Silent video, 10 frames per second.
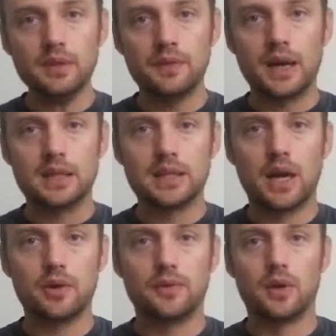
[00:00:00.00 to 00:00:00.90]
that
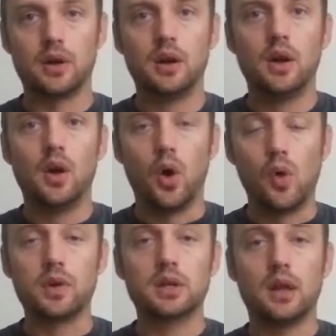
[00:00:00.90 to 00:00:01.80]
allowed for
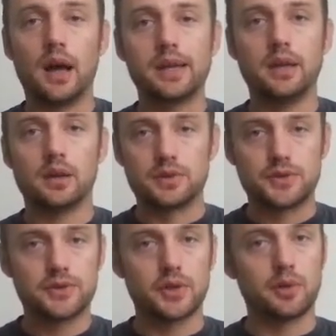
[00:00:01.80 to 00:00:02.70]
overclocking on
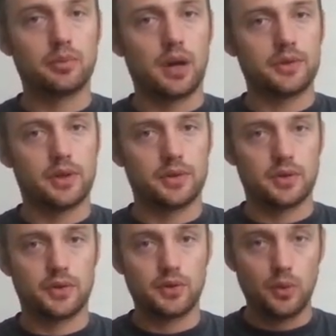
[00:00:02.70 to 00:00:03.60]
certain
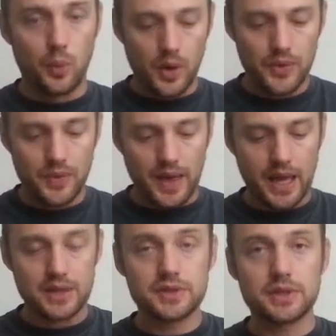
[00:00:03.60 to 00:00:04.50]
processors with
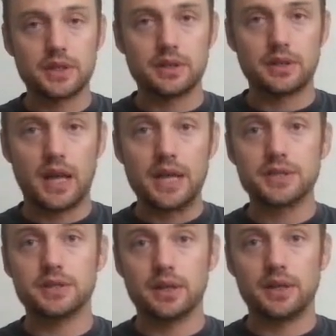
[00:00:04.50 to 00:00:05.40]
the H series
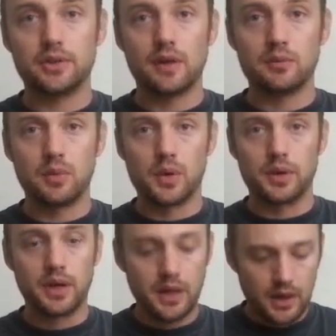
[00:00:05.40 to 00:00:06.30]
H97
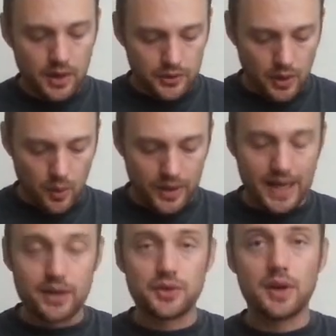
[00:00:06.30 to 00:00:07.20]
board. So I went
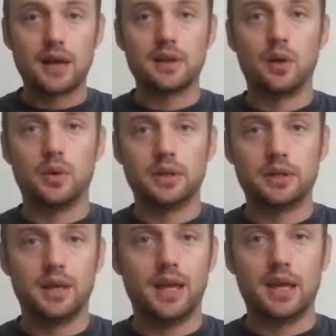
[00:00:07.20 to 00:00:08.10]
ahead and snagged that
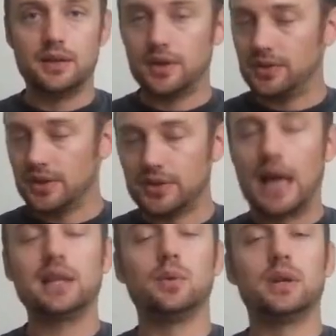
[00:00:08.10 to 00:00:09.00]
one. It does
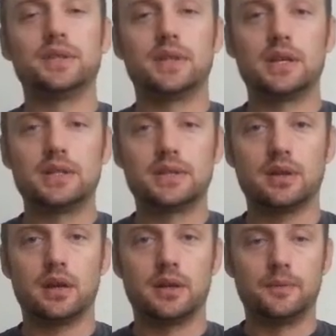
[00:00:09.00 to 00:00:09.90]
exactly what it
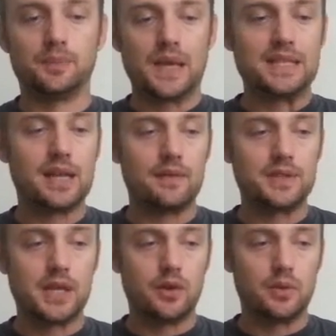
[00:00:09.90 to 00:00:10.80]
says. I did have
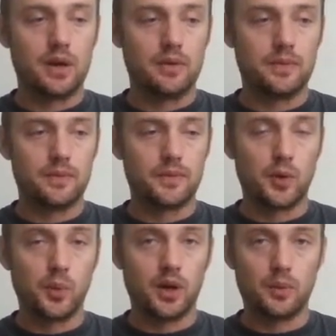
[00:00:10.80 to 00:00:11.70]
a down rev
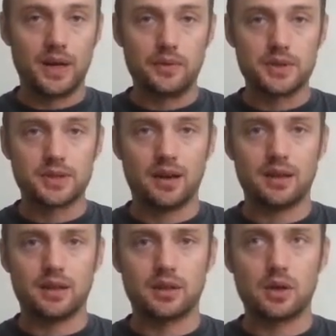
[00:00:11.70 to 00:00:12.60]
firmware when I first
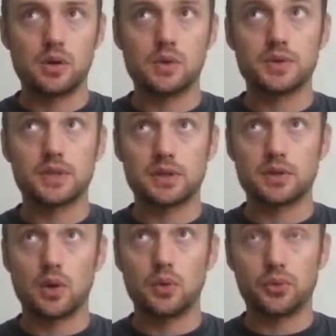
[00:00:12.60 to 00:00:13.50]
got it, like
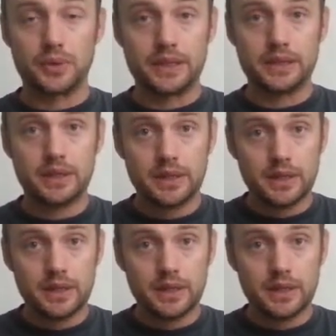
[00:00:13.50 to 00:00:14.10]
0603,